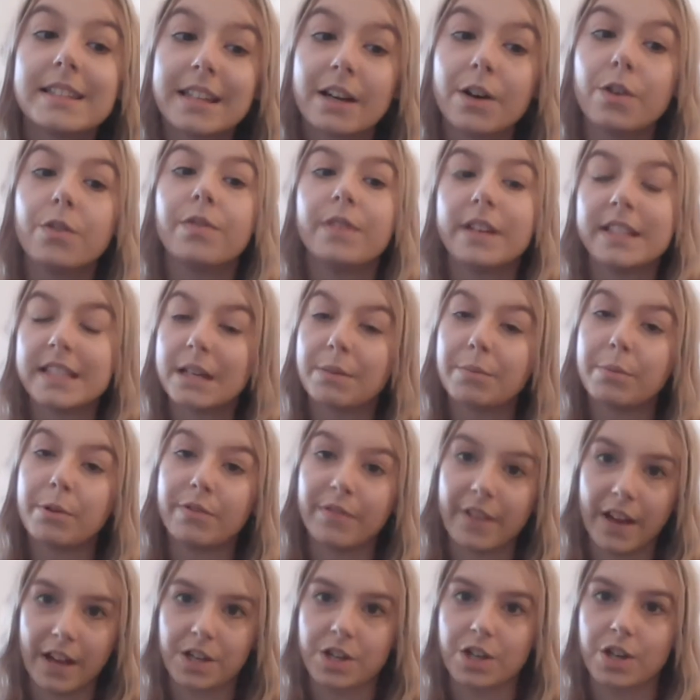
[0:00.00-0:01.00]
still visit
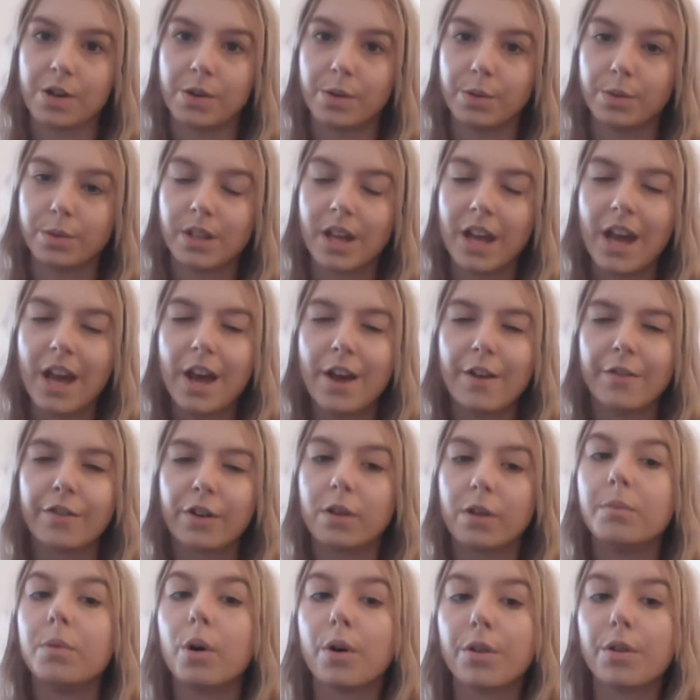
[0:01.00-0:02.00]
professionals
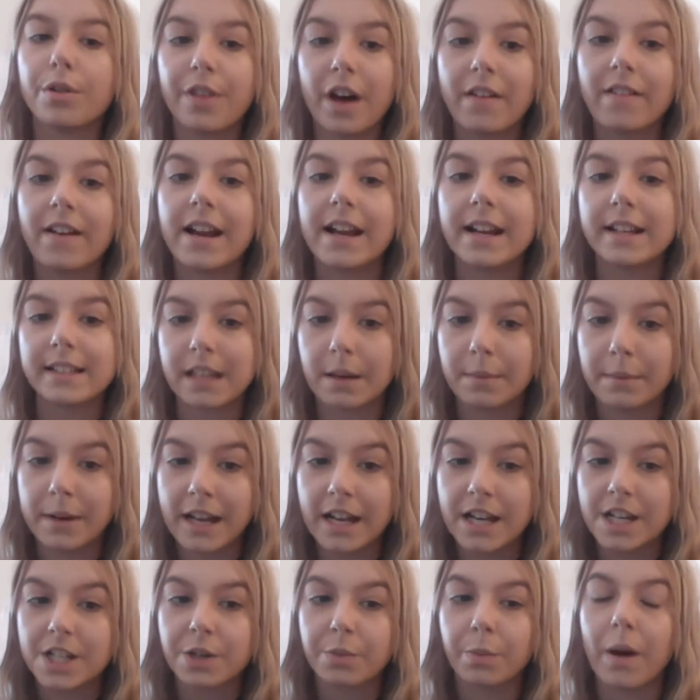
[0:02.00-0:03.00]
for a more thorough
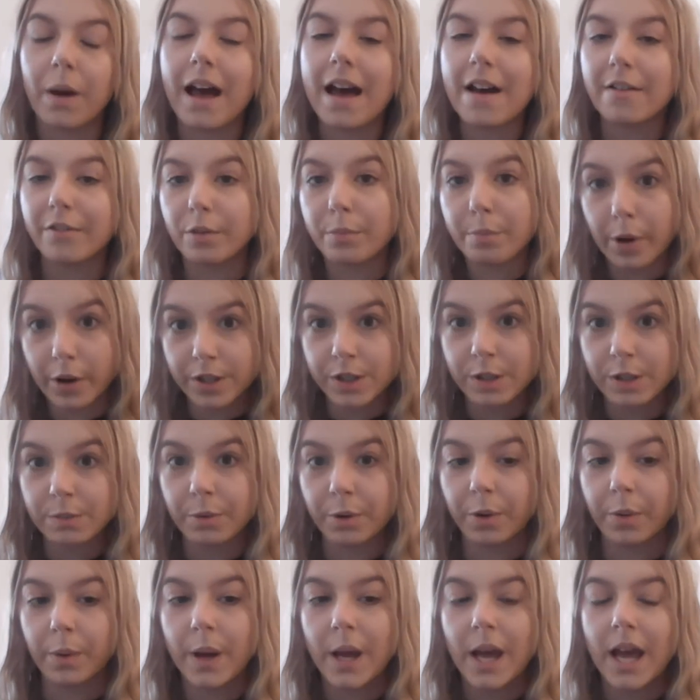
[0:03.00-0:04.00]
examination wherever
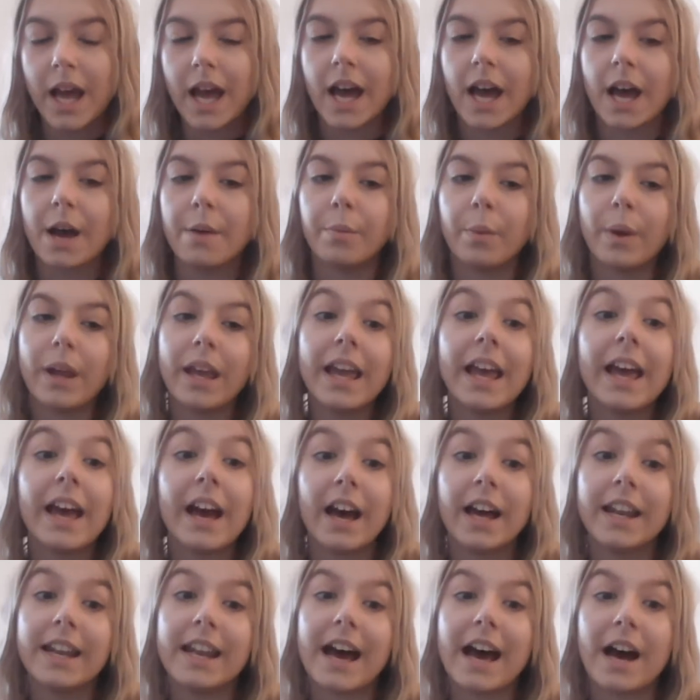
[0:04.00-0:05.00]
possible. And we hear
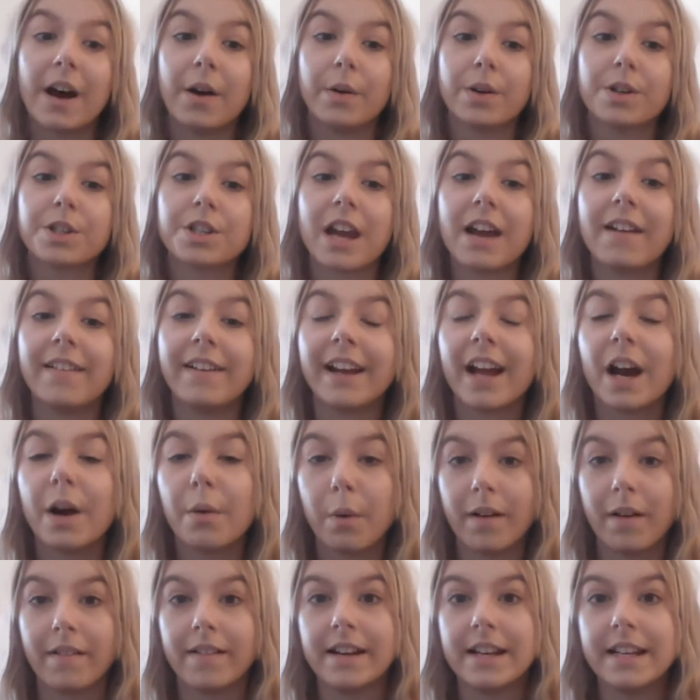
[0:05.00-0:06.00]
her now sharing
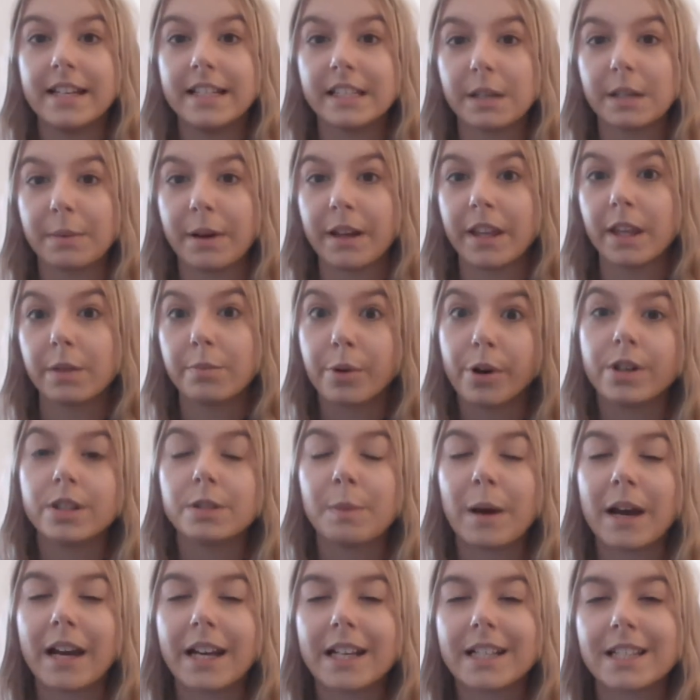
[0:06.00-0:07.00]
her worries about the
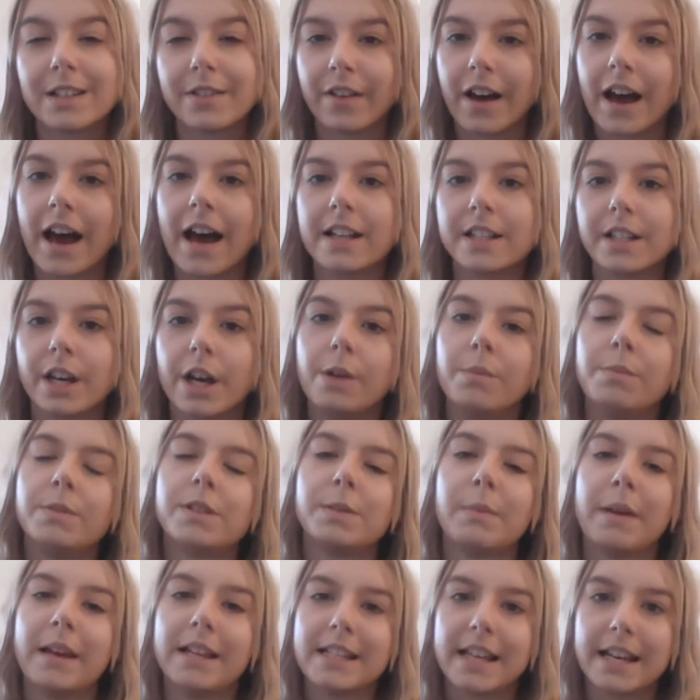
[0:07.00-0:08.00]
prospect of at-home
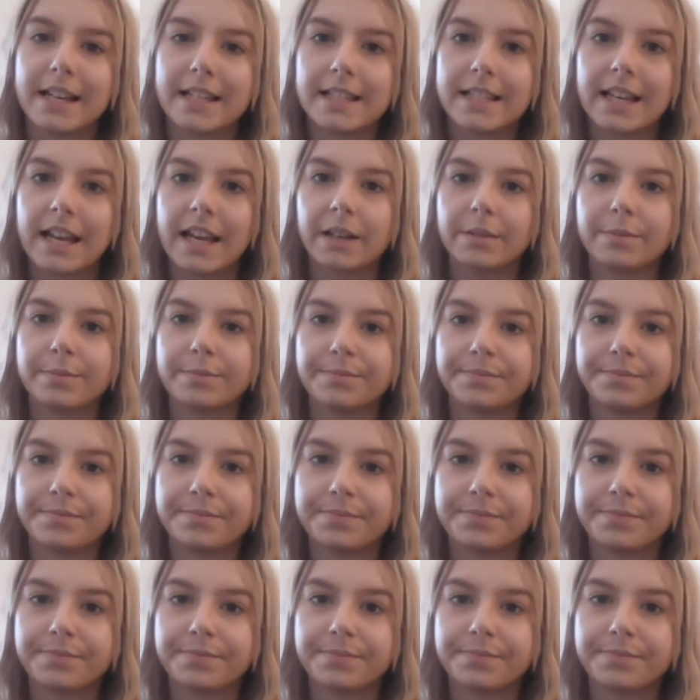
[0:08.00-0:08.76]
smear testing.